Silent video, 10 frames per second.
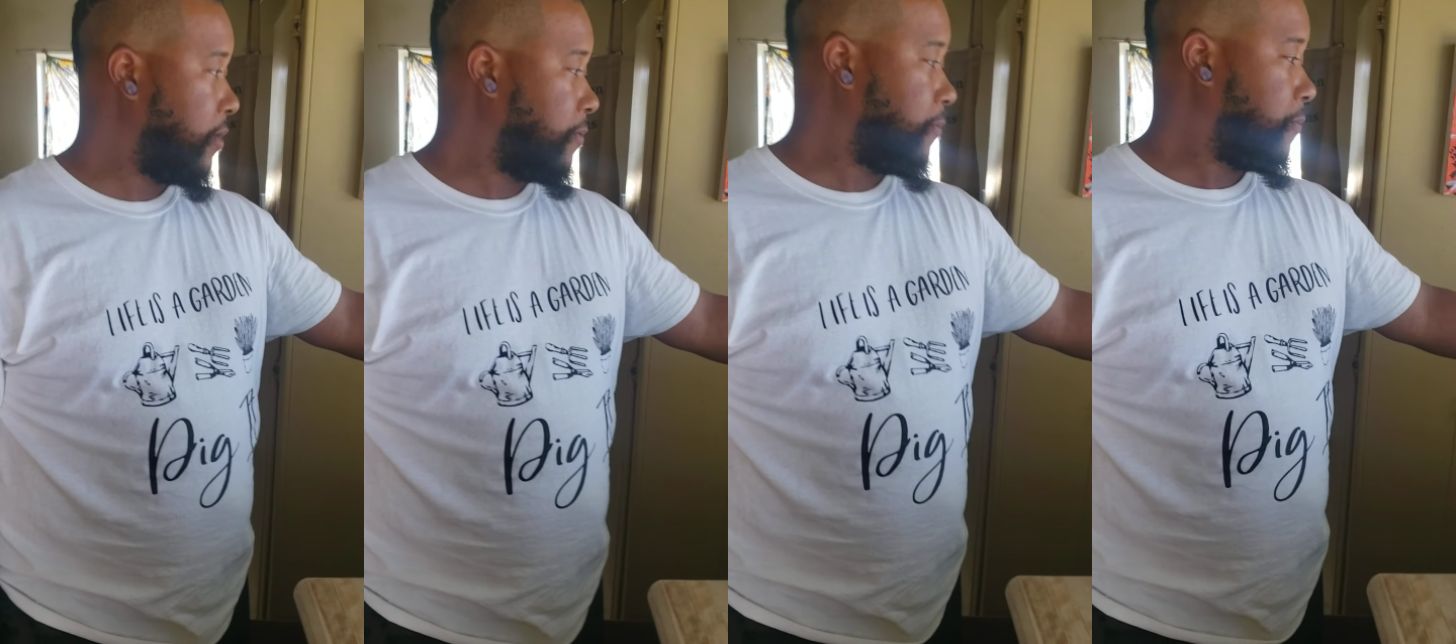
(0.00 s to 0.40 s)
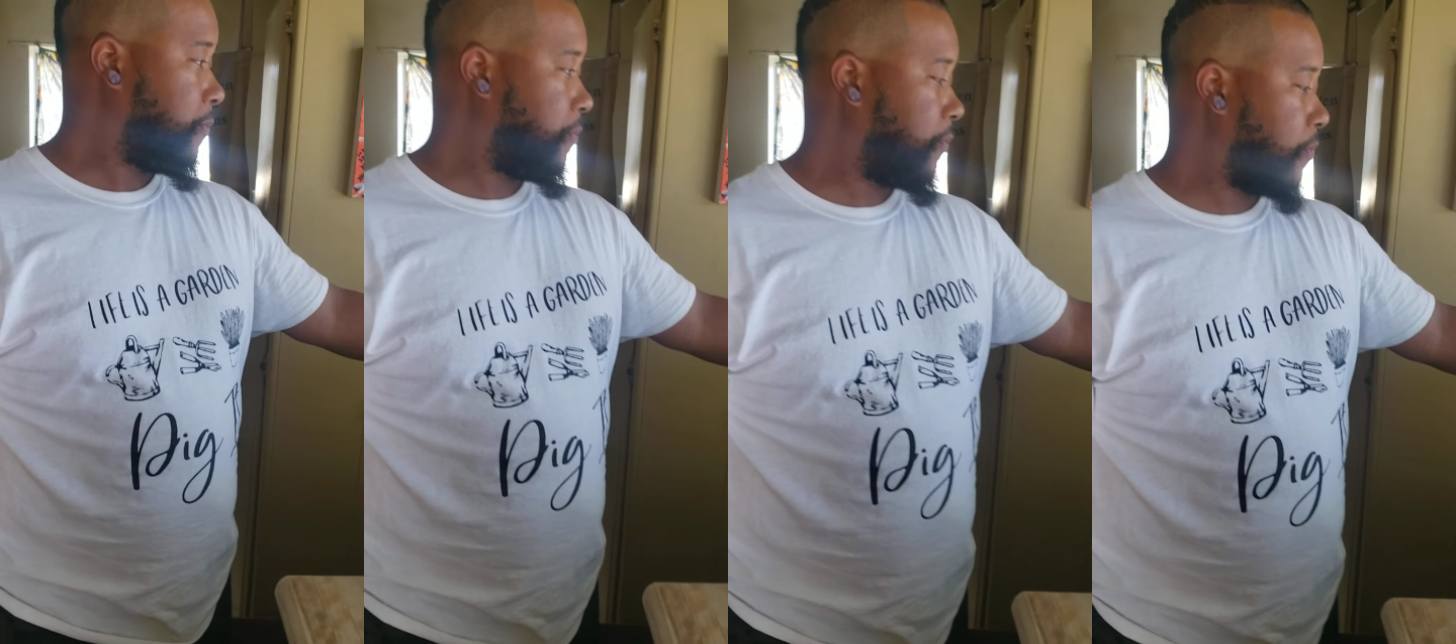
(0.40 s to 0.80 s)
and
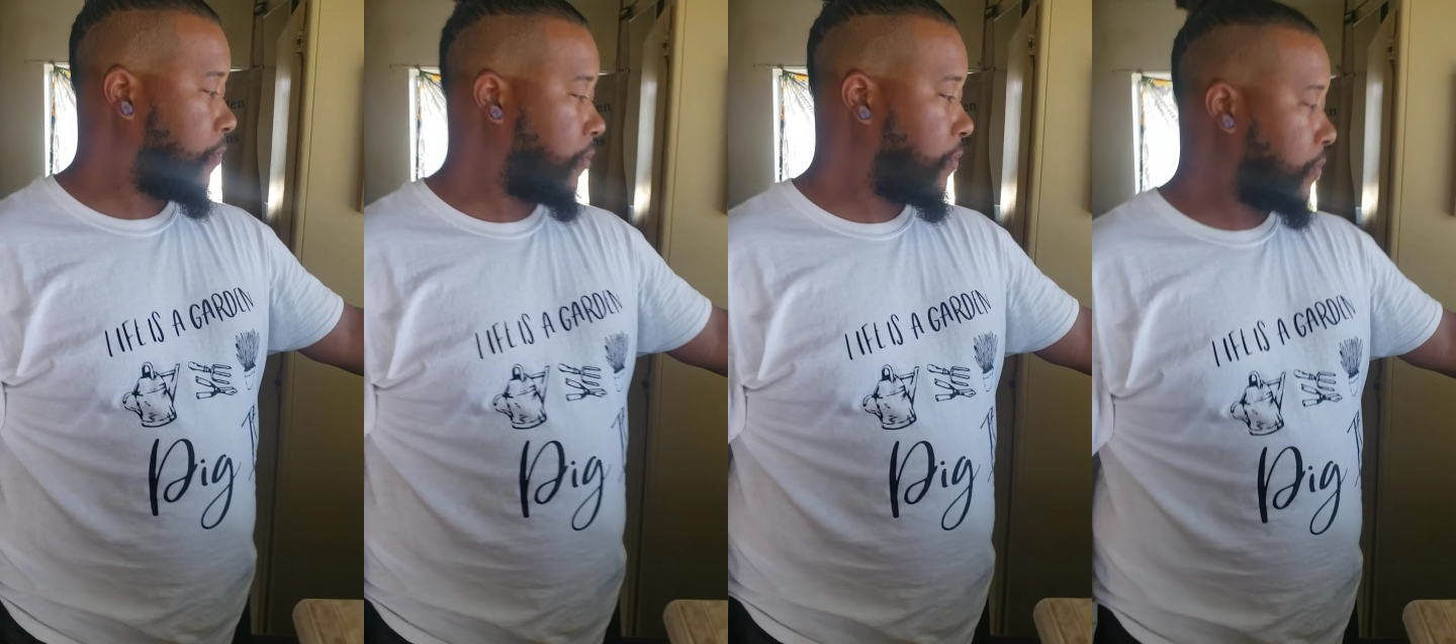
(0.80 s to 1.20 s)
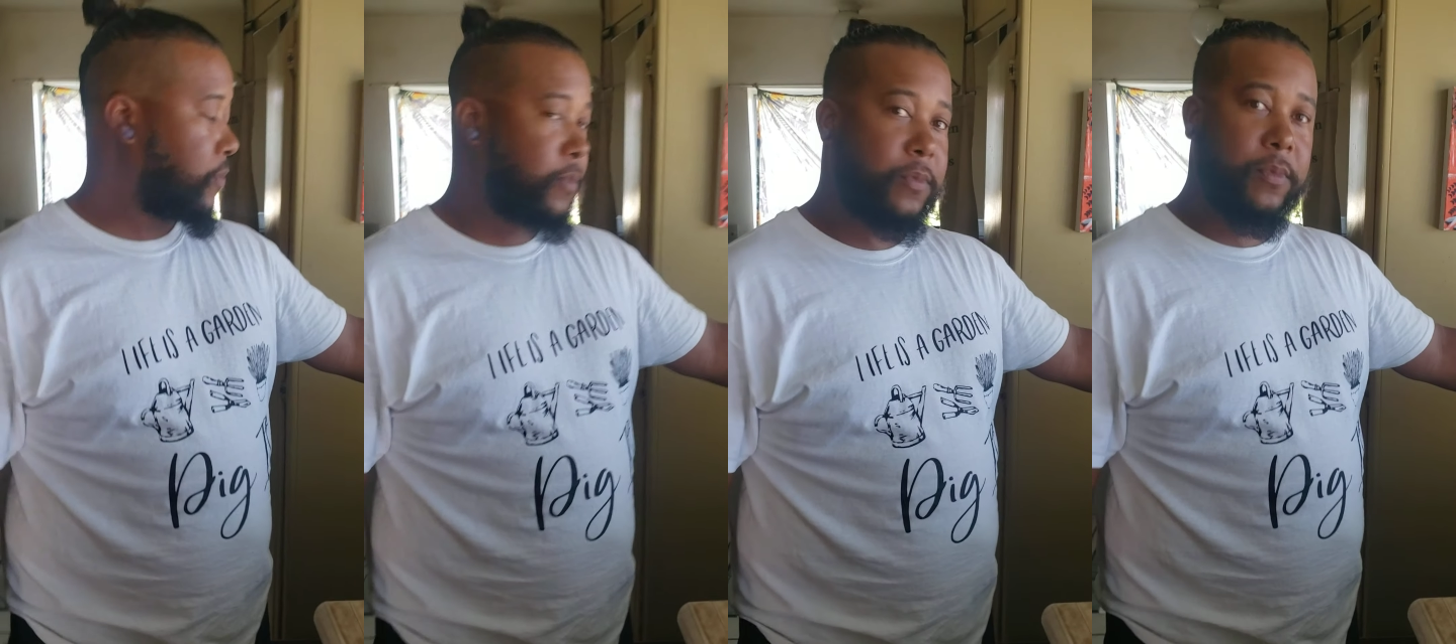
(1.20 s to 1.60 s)
then
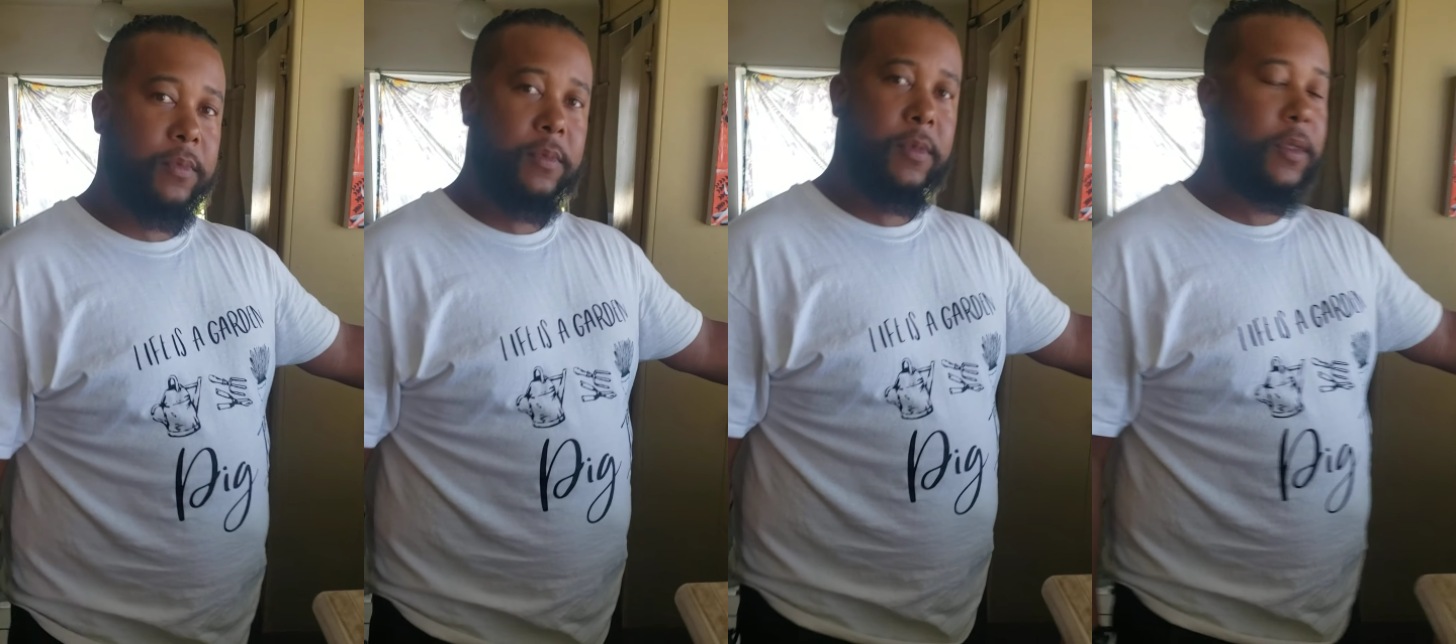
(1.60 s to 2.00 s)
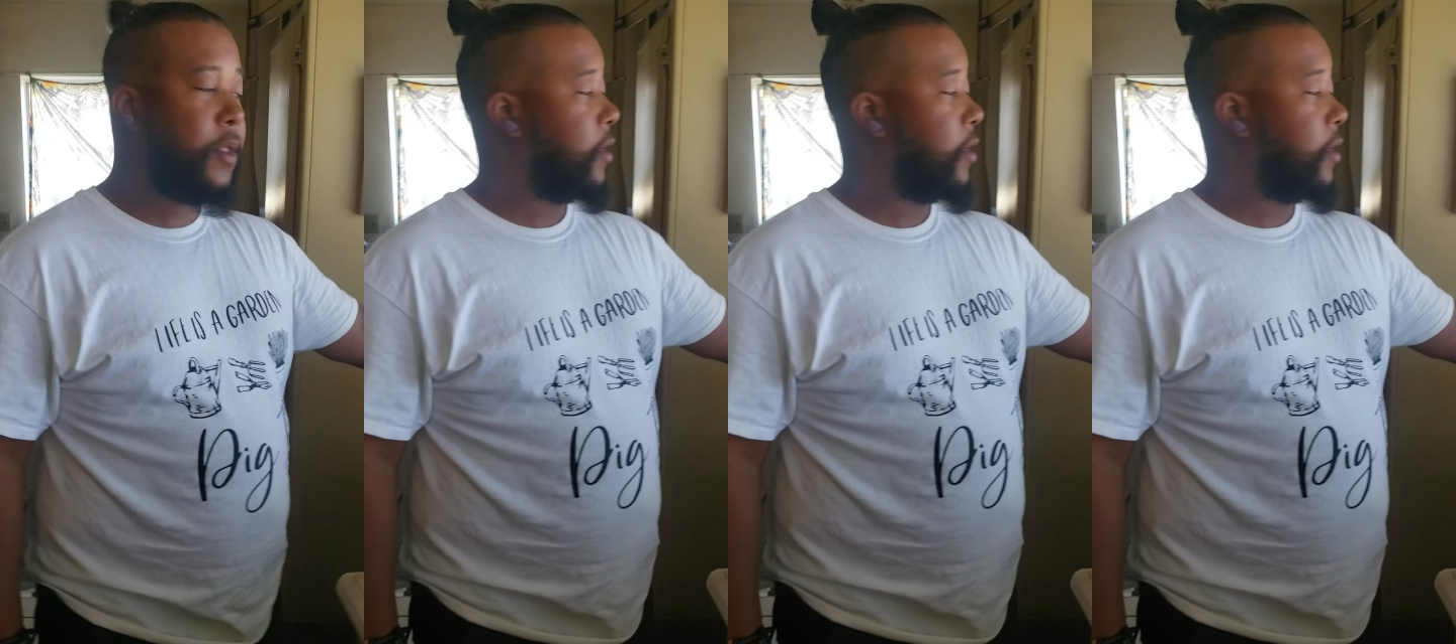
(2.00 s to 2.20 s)
replant it.